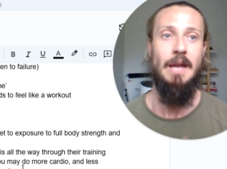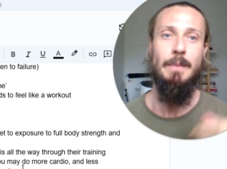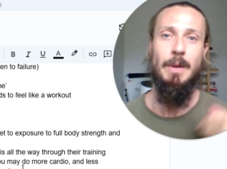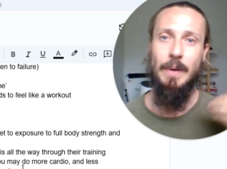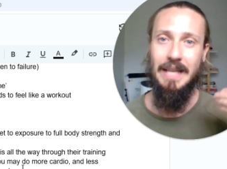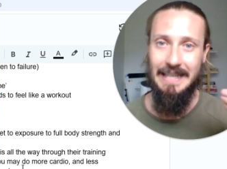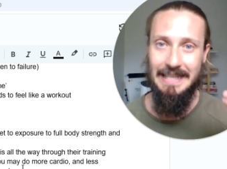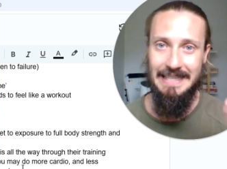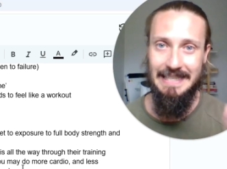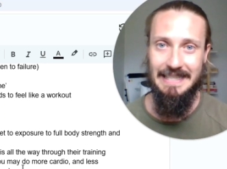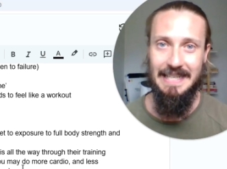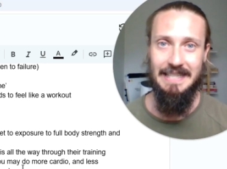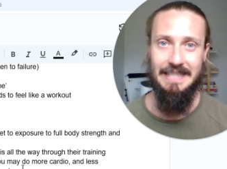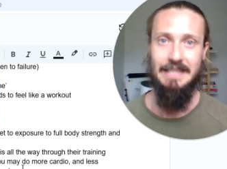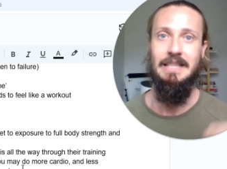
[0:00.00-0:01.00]
And we want to
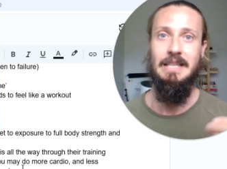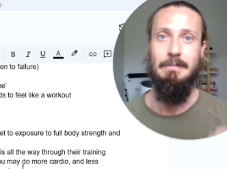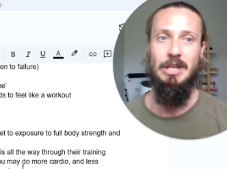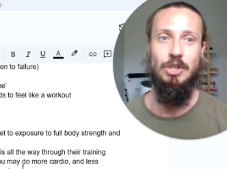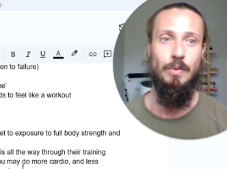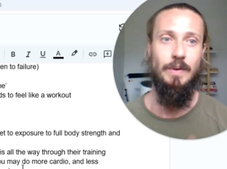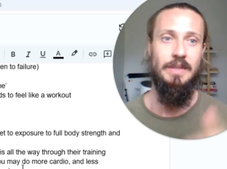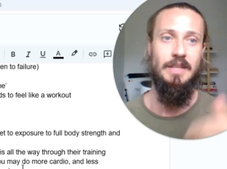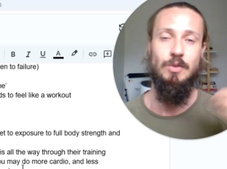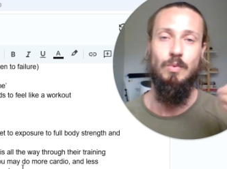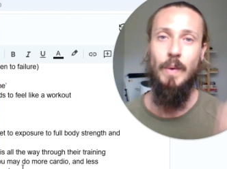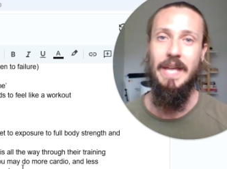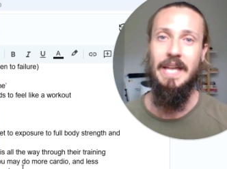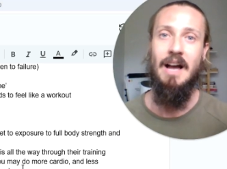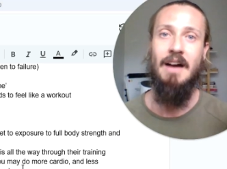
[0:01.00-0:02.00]
consistently be doing this
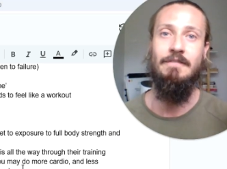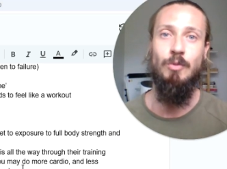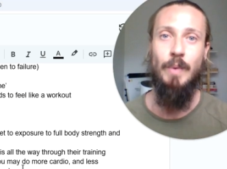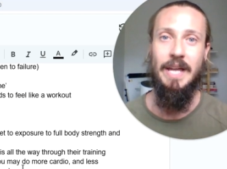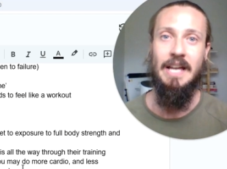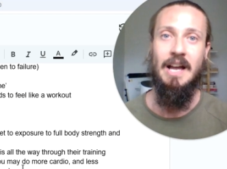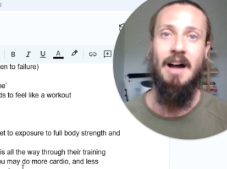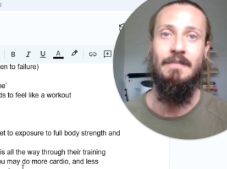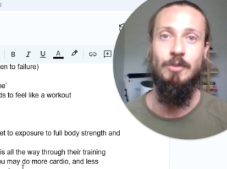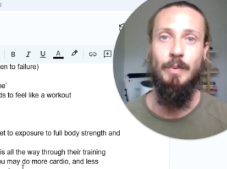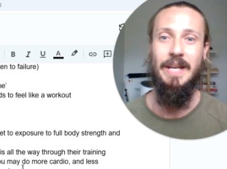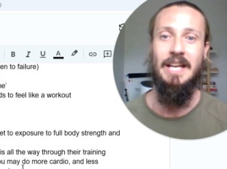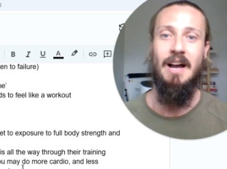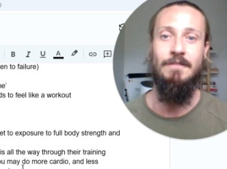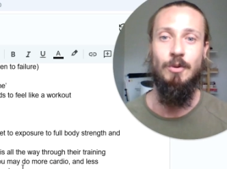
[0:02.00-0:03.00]
week after week after
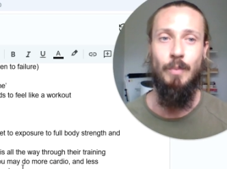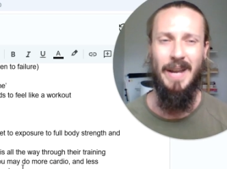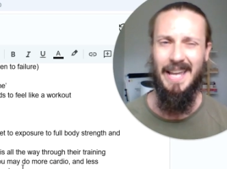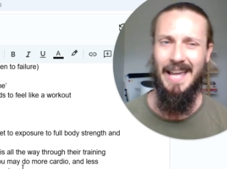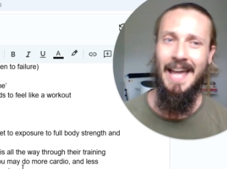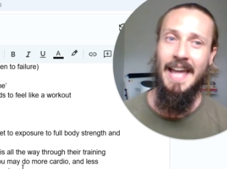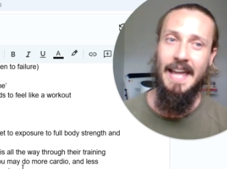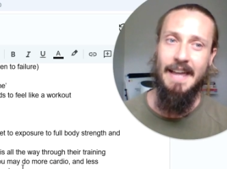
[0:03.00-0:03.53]
week after week.